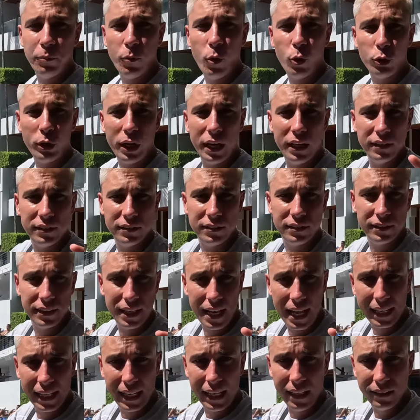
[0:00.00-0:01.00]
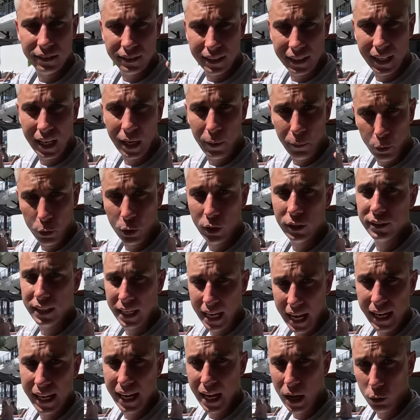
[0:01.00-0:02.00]
models, like Instagram models, they
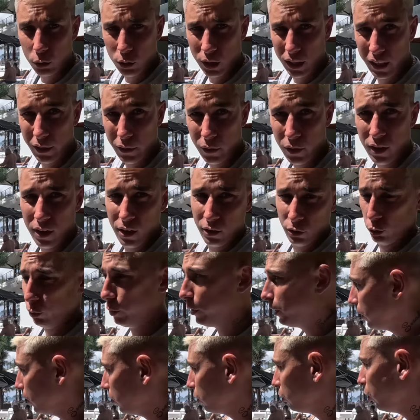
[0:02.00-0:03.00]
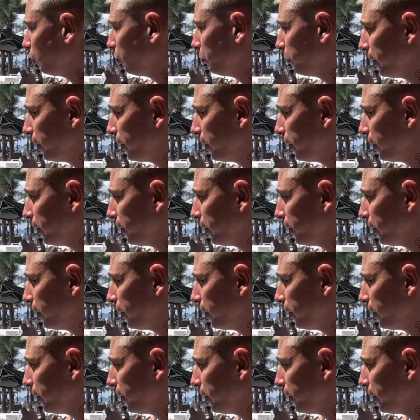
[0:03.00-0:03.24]
hang out here. So we're gonna go